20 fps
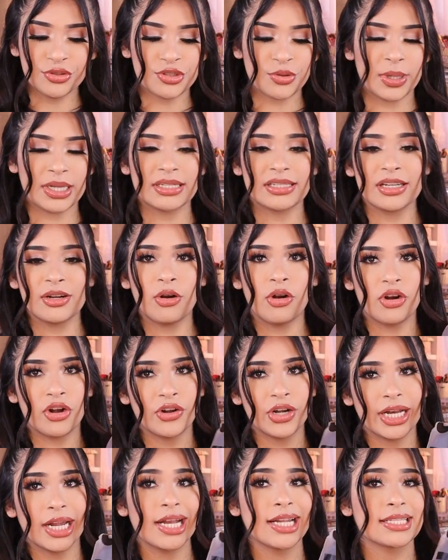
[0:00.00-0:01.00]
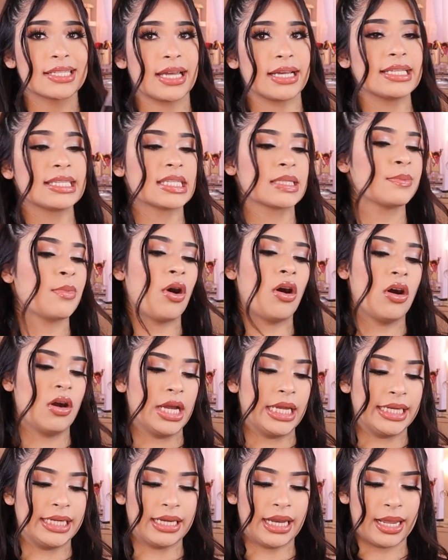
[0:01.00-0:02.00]
So I did order it in a size small,
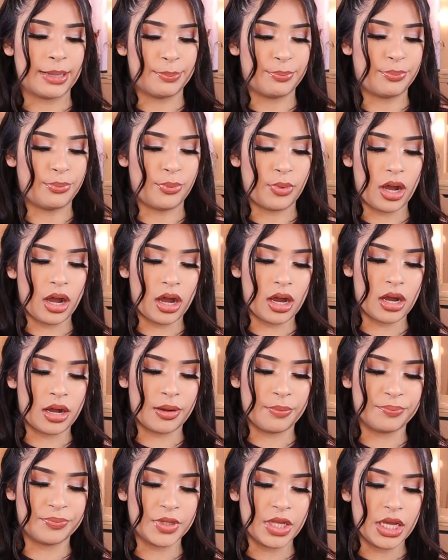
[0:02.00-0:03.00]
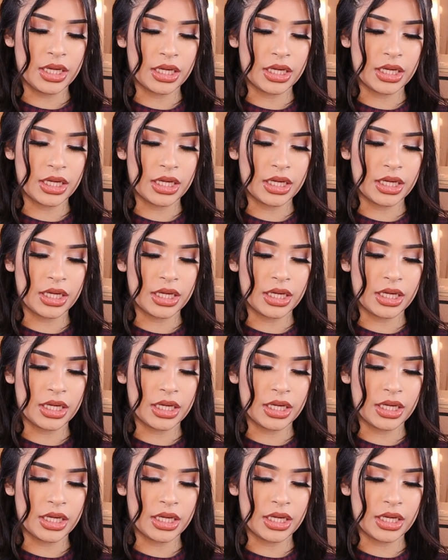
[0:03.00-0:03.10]
and I